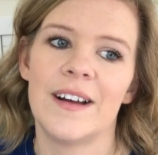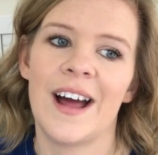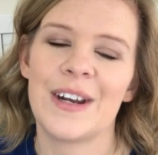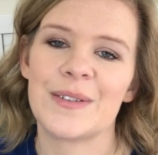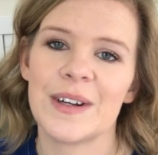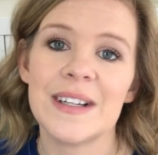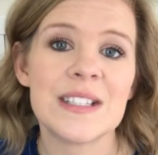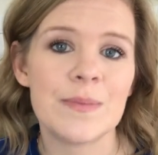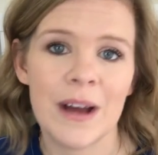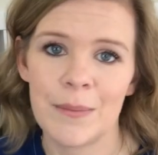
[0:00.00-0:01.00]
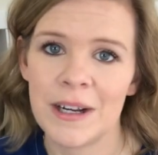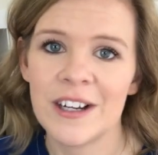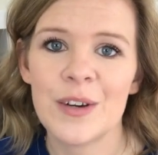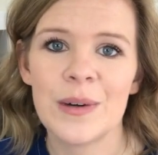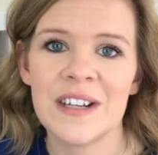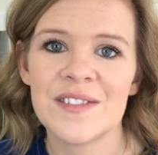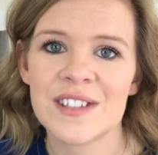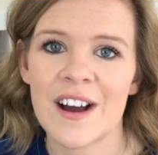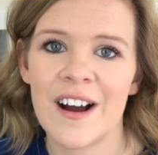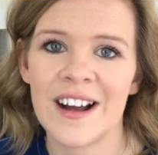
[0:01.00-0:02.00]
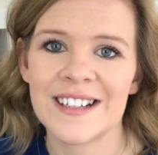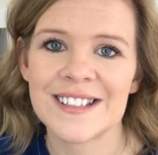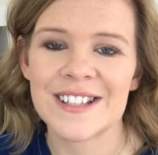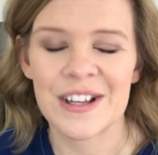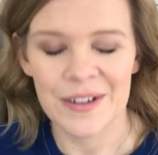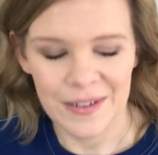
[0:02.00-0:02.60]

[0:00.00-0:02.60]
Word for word: I don't know. It's about Mary Queen of Scots.